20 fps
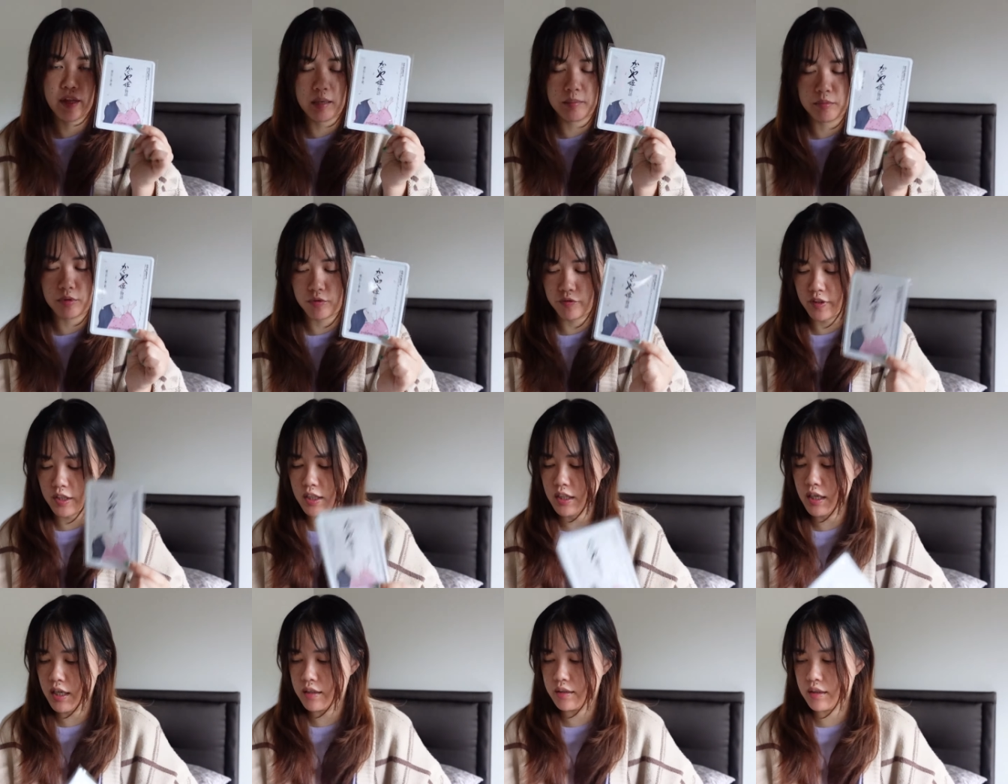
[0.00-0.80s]
that
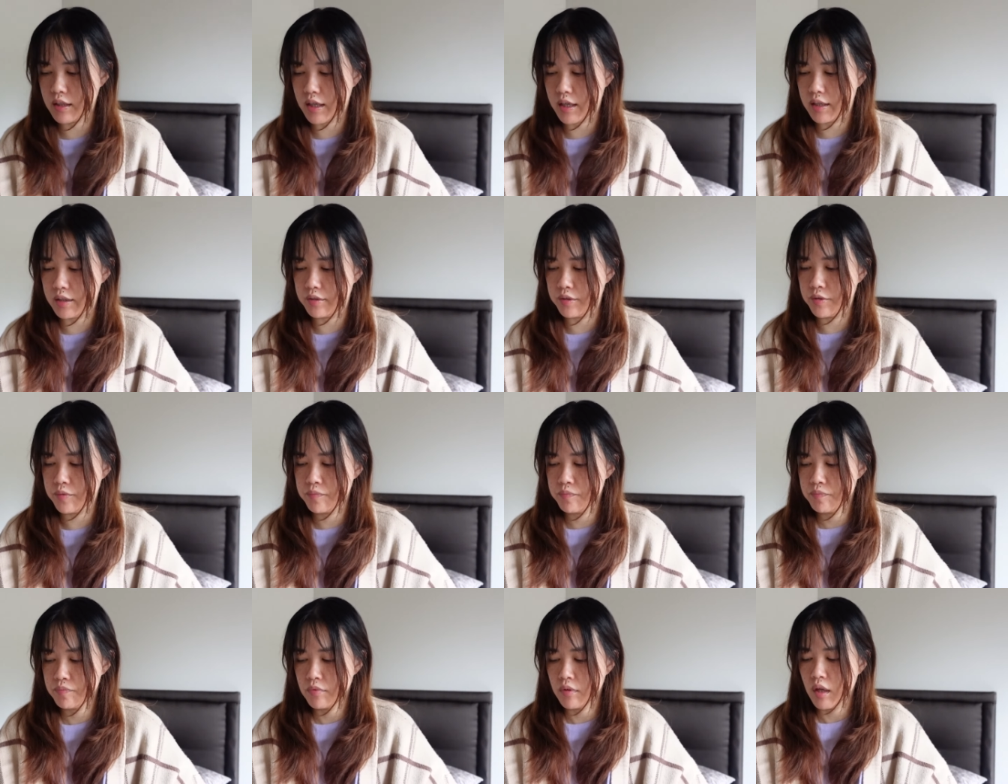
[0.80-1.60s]
movie. And then
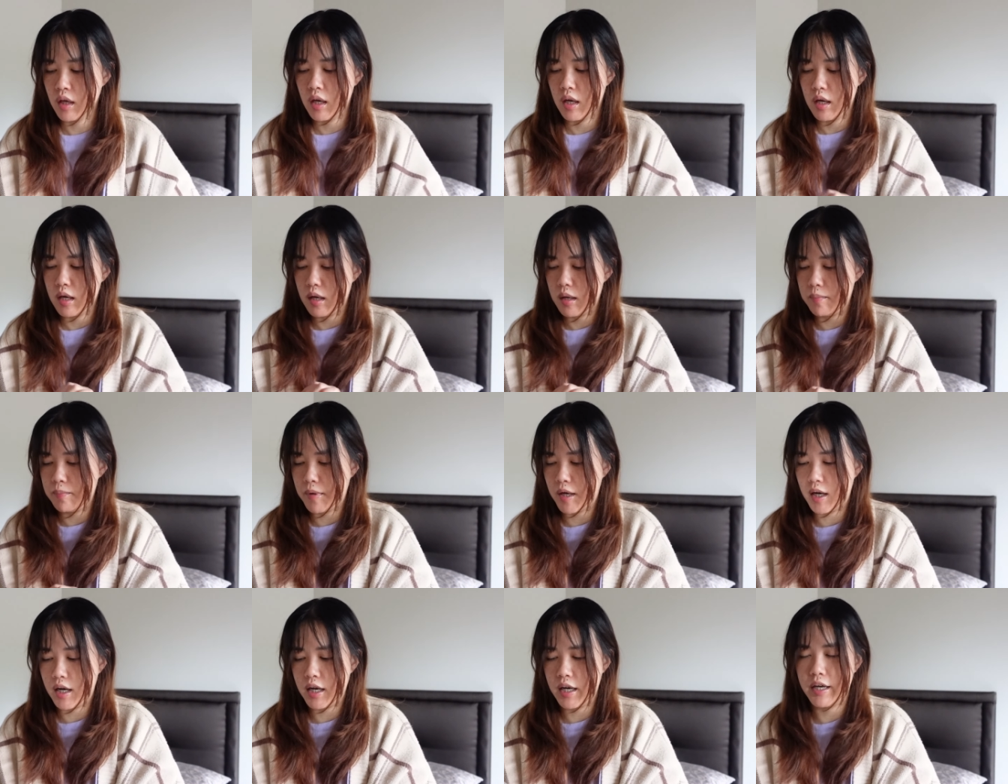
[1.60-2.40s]

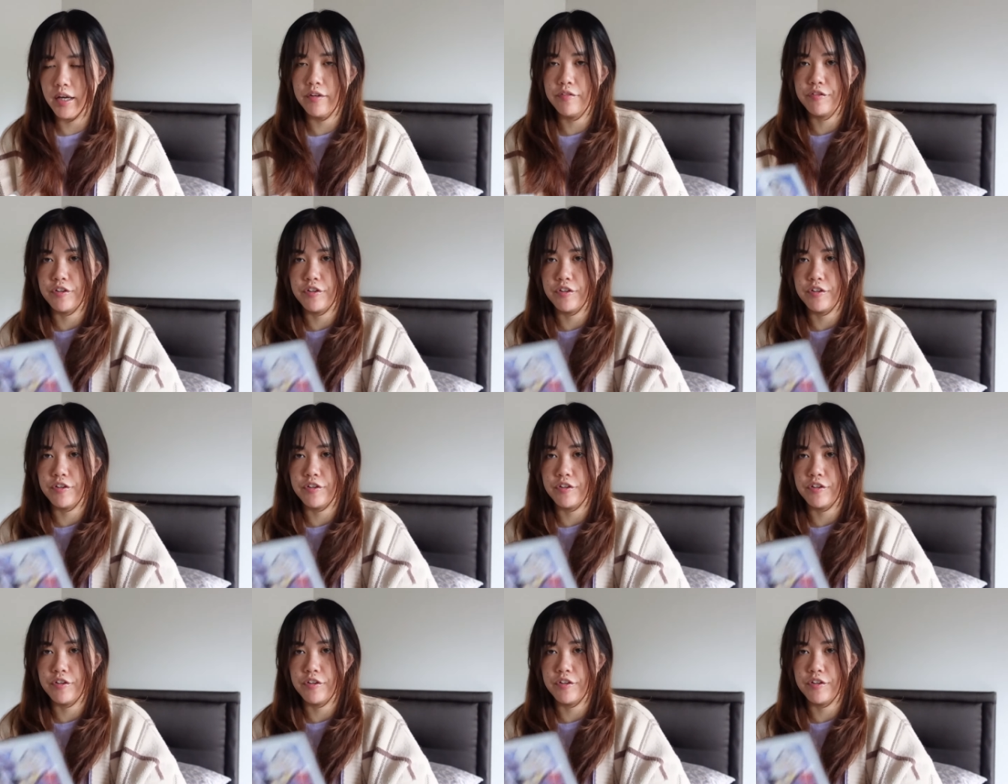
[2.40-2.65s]
my